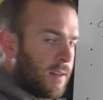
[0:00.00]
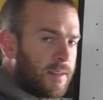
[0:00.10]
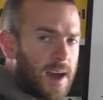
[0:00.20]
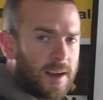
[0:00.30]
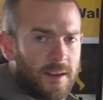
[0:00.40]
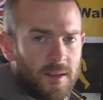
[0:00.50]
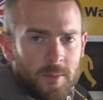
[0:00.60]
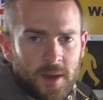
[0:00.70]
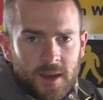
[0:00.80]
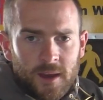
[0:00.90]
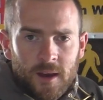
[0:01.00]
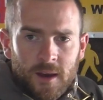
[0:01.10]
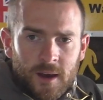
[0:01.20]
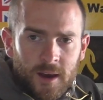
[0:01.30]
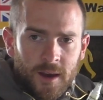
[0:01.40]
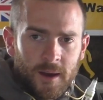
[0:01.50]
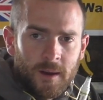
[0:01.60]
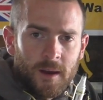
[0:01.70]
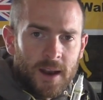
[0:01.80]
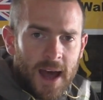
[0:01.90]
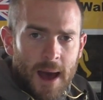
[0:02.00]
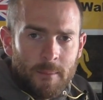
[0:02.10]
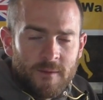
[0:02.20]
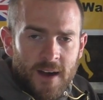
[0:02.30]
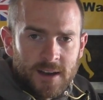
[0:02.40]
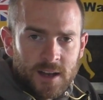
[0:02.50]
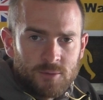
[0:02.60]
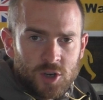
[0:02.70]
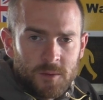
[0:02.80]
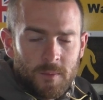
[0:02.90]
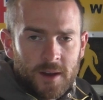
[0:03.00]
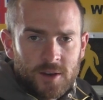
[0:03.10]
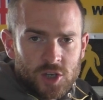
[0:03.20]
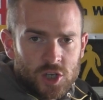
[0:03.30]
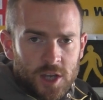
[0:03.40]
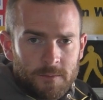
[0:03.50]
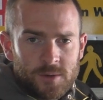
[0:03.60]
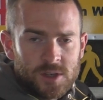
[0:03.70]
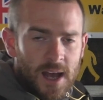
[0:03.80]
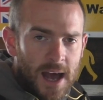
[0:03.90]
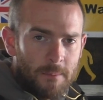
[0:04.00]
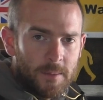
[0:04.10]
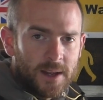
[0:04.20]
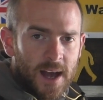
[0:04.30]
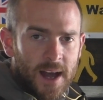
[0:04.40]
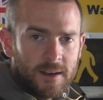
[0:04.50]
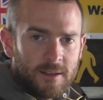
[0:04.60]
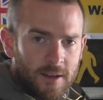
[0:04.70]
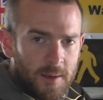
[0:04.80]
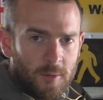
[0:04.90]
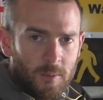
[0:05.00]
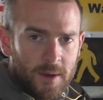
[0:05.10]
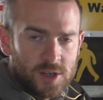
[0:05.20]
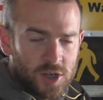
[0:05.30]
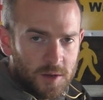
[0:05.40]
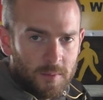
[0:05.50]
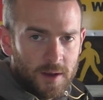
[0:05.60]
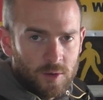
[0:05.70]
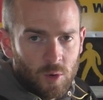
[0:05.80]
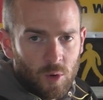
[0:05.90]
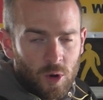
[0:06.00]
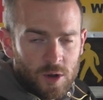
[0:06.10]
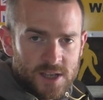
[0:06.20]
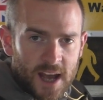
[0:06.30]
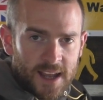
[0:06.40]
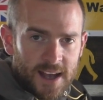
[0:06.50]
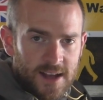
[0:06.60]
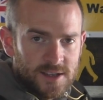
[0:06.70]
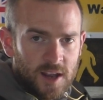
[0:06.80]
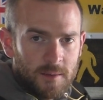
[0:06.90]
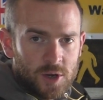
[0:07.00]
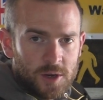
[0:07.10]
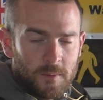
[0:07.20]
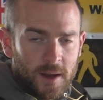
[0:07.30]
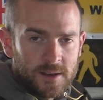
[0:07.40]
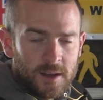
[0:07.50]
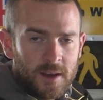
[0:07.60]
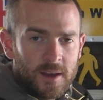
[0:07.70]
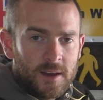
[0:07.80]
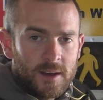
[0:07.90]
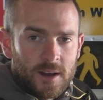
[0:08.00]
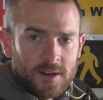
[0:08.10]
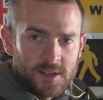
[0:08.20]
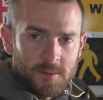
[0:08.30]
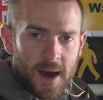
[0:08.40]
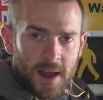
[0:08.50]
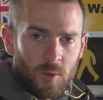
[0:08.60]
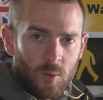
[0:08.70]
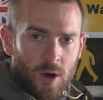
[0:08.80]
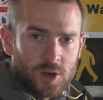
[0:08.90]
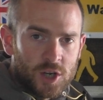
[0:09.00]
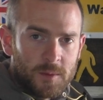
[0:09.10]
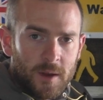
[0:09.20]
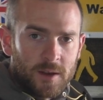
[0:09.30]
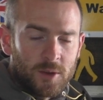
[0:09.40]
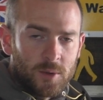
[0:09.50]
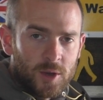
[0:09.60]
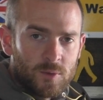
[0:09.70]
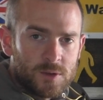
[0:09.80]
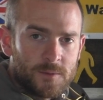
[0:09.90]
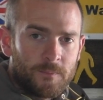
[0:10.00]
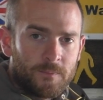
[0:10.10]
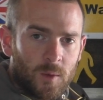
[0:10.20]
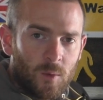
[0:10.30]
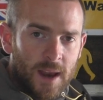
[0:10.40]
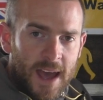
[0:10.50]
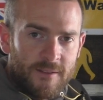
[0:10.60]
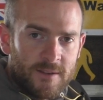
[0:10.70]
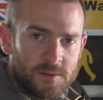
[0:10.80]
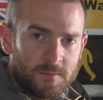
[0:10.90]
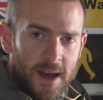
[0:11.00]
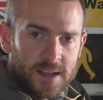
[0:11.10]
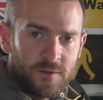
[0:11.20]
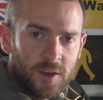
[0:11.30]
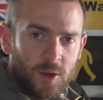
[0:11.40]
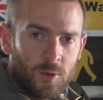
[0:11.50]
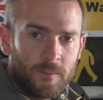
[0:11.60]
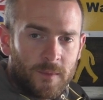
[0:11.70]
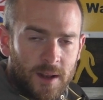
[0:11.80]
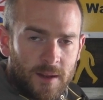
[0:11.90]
That can either be an Apivar type treatment, a strips, Apigard, a thymol based treatment, or oxalic acid type treatment. Doesn't matter what treatment you use, whatever's best for you.